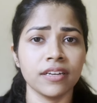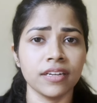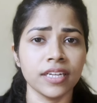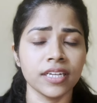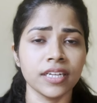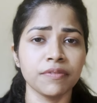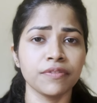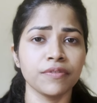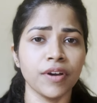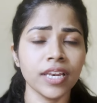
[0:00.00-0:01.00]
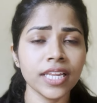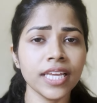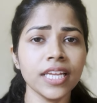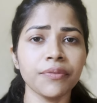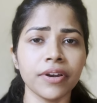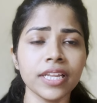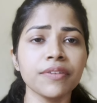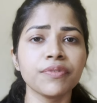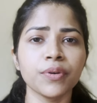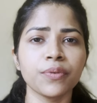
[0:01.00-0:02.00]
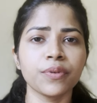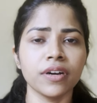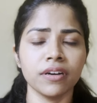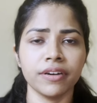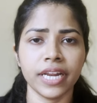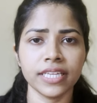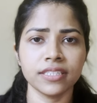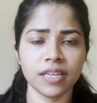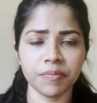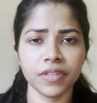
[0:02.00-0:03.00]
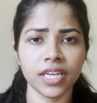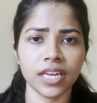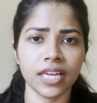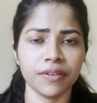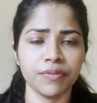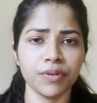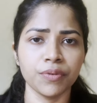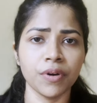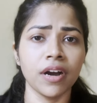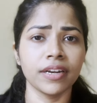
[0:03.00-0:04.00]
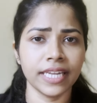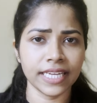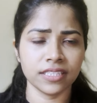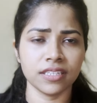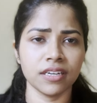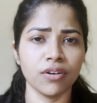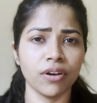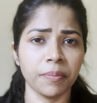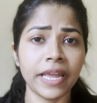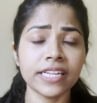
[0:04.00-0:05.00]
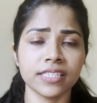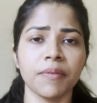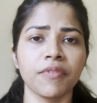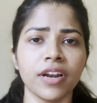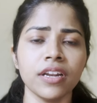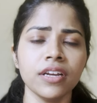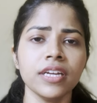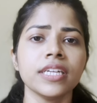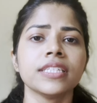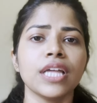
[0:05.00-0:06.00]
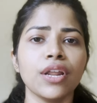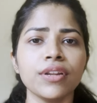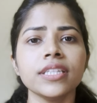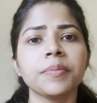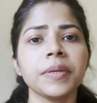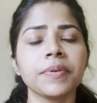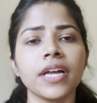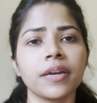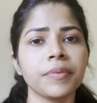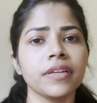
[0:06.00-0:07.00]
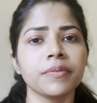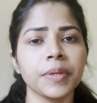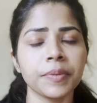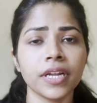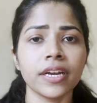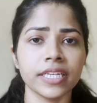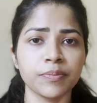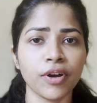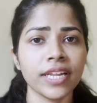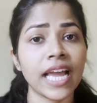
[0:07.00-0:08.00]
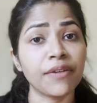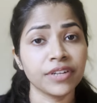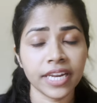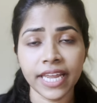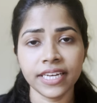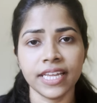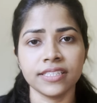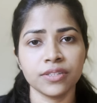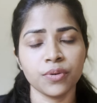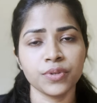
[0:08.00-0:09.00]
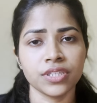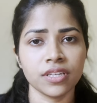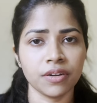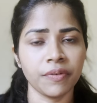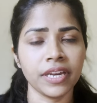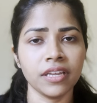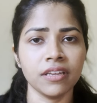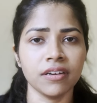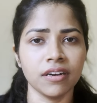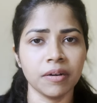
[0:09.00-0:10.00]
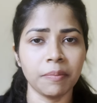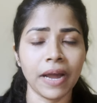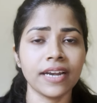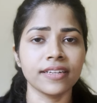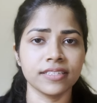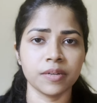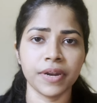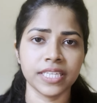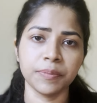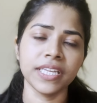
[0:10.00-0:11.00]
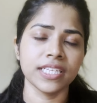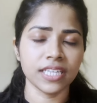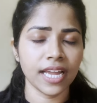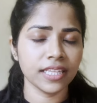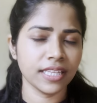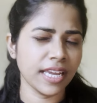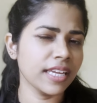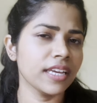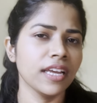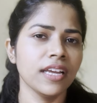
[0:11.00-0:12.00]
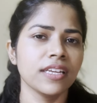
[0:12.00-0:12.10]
Like if only only if you uh, raise something like if you uh, text or mail someone, then only the people are be, people are responding after eight days. So which is a very uh, bad customer experience, I think.